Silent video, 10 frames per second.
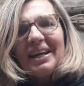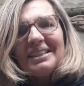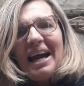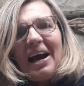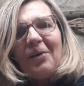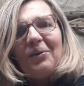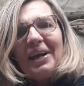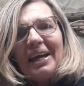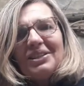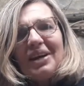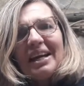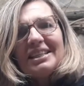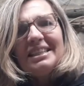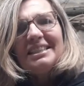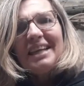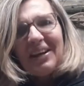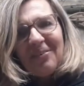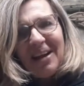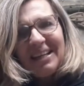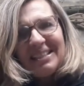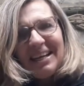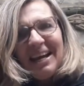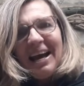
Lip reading: at how we're going to actually decorate